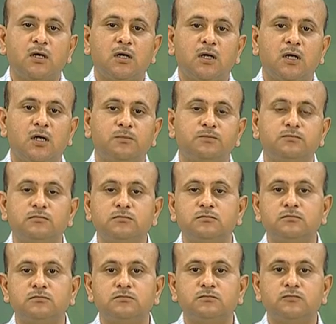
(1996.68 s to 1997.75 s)
Uh,
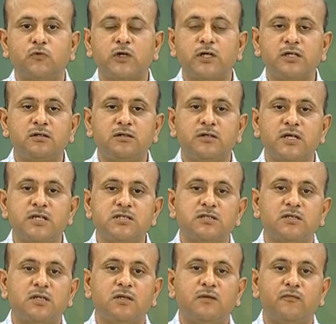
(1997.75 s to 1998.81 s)
what it does
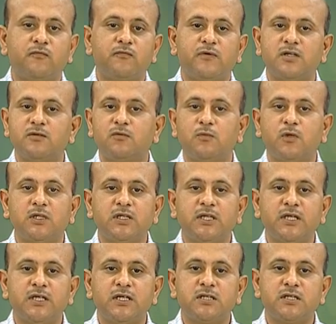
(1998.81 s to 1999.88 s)
one
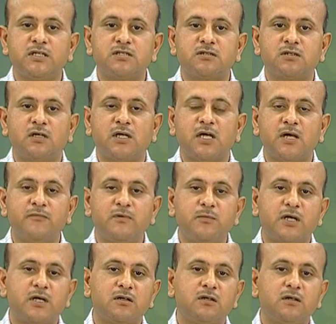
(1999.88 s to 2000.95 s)
thing it is a heavy
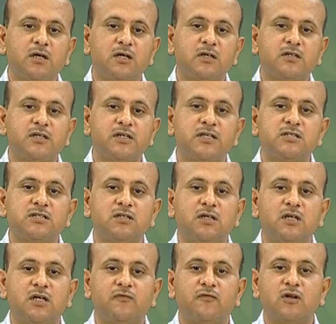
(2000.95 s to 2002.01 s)
metal another is
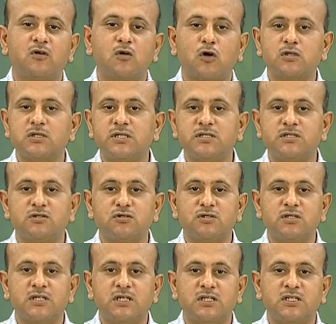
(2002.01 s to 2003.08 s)
it will cross link certain
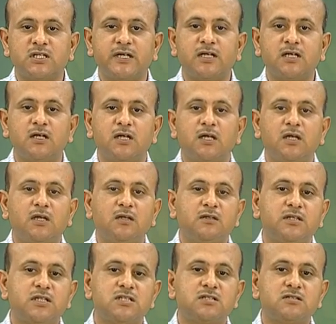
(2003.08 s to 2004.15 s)
things like
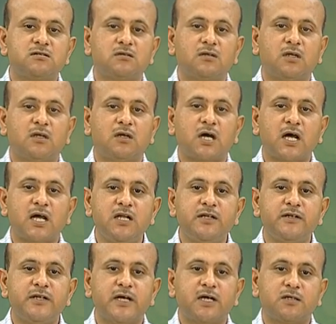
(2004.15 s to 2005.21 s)
this uh, highly
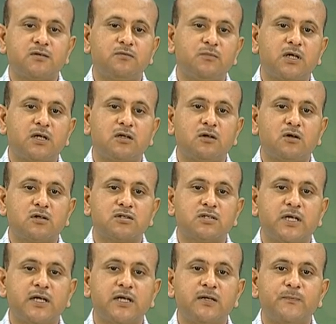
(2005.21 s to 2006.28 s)
reactive metal
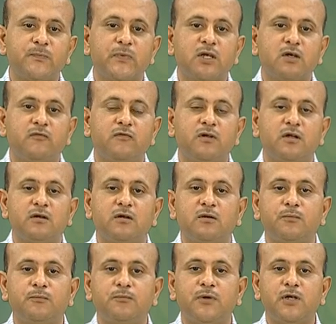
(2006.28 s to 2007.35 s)
oxide will
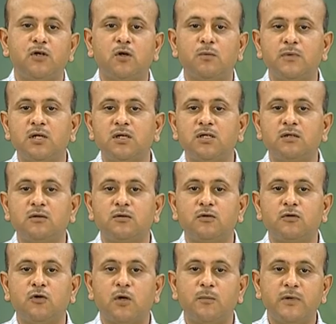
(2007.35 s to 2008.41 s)
predominant
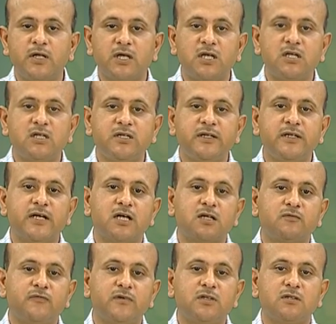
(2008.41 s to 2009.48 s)
dominantly
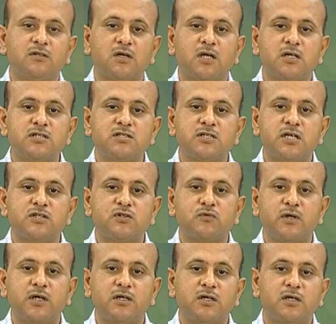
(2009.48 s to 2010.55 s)
react with
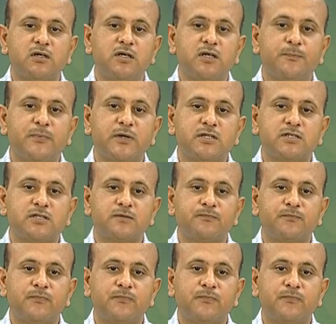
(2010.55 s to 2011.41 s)
unsaturated lipids